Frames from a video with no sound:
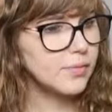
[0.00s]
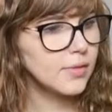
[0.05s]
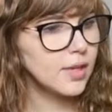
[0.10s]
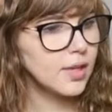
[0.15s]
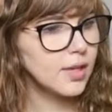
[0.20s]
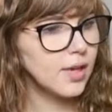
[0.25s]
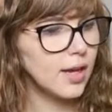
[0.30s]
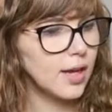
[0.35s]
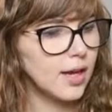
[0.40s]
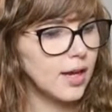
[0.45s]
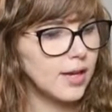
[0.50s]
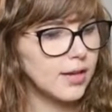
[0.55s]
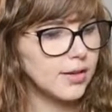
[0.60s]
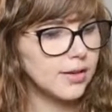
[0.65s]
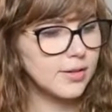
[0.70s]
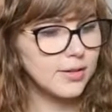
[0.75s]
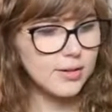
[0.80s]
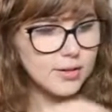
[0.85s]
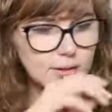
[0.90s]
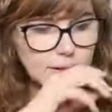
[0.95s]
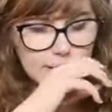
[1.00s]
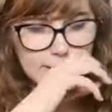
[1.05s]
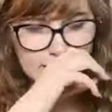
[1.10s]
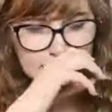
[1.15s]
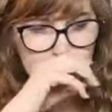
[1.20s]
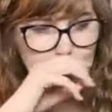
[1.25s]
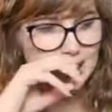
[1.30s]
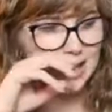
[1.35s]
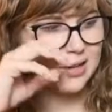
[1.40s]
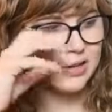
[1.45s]
And let's
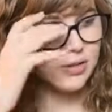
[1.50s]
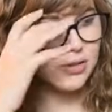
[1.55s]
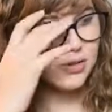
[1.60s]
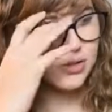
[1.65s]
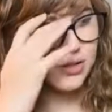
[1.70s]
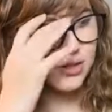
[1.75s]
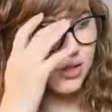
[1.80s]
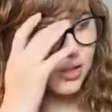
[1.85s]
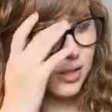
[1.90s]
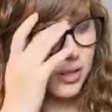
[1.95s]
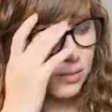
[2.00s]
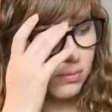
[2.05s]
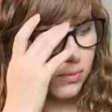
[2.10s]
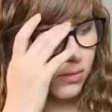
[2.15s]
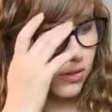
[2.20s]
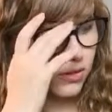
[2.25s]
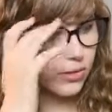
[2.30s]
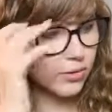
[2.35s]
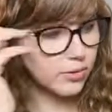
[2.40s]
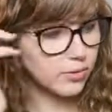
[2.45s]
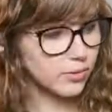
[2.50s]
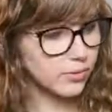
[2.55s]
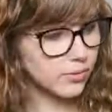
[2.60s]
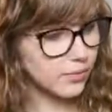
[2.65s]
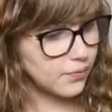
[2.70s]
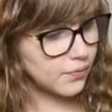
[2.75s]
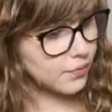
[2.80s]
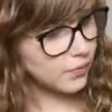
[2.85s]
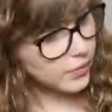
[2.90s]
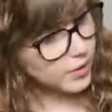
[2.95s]
see, I usually will do
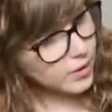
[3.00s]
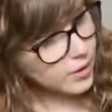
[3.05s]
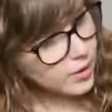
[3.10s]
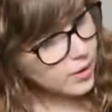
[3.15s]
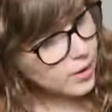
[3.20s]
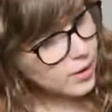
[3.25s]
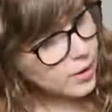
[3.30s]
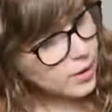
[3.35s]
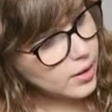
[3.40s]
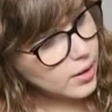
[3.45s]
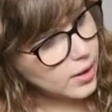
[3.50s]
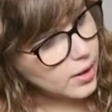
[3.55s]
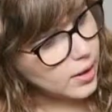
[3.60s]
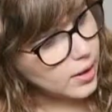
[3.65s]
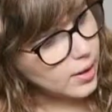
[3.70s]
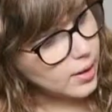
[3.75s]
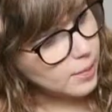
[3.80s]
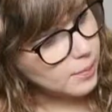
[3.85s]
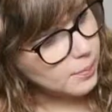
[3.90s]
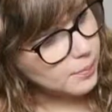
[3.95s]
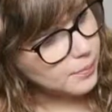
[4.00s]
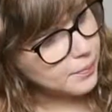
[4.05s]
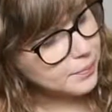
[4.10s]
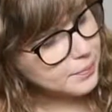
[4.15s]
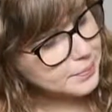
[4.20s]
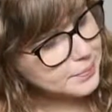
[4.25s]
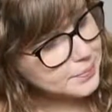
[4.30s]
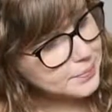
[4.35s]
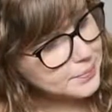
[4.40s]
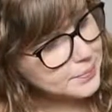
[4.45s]

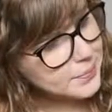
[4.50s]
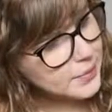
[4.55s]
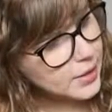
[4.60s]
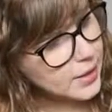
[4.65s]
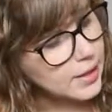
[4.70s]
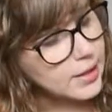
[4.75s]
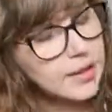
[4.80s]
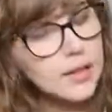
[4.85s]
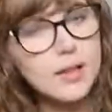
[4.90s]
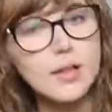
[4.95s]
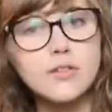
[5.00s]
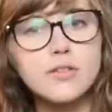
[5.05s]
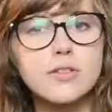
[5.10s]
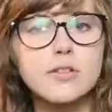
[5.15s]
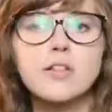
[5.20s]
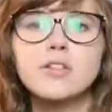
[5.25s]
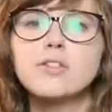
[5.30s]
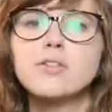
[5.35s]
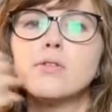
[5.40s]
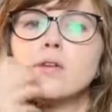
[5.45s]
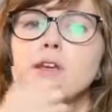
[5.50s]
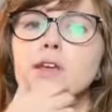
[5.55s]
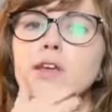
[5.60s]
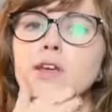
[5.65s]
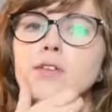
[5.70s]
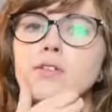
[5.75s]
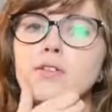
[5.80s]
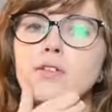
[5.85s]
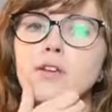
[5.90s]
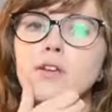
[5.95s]
let's do an
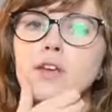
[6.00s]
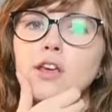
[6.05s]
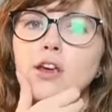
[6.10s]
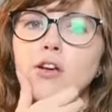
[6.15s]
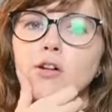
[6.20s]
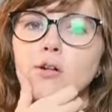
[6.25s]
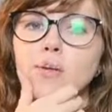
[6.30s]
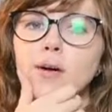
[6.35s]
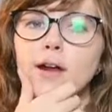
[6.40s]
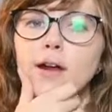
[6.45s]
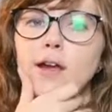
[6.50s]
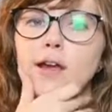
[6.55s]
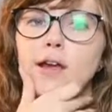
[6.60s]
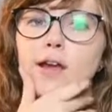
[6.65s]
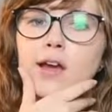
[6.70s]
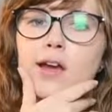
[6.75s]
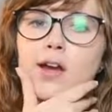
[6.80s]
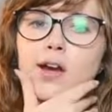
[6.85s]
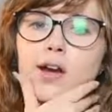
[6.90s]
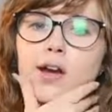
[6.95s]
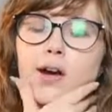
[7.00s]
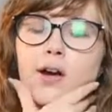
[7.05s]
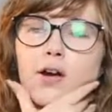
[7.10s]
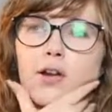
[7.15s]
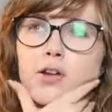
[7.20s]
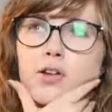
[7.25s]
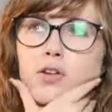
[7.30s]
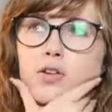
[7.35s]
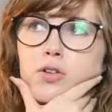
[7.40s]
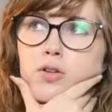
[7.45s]
E chromatic, and I'm
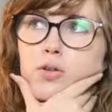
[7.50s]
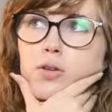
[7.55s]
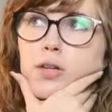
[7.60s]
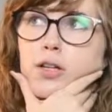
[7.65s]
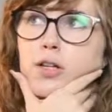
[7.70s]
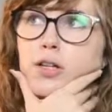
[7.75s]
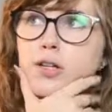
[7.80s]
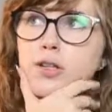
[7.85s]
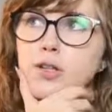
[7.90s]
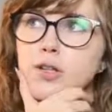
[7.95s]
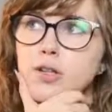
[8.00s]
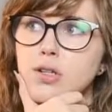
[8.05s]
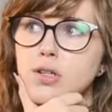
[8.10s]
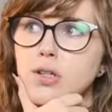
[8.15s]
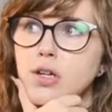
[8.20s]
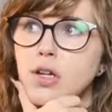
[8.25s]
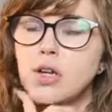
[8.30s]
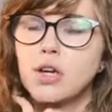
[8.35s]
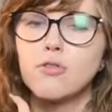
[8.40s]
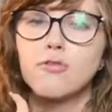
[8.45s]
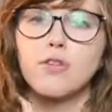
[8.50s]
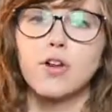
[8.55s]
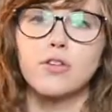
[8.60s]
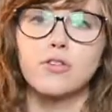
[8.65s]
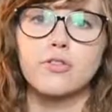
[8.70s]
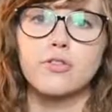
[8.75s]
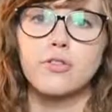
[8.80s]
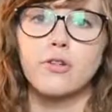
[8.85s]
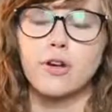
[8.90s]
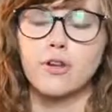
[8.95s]
gonna do it rest
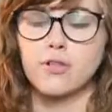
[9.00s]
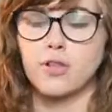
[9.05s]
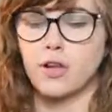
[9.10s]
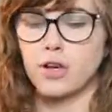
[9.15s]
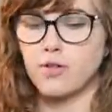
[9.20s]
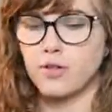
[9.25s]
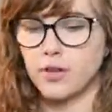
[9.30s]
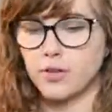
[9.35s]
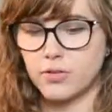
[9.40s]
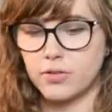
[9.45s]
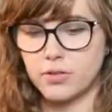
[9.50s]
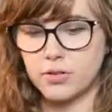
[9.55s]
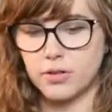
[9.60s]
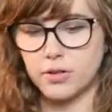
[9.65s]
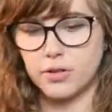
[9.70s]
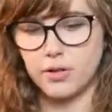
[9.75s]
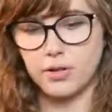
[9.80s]
stroke because I like rest stroke.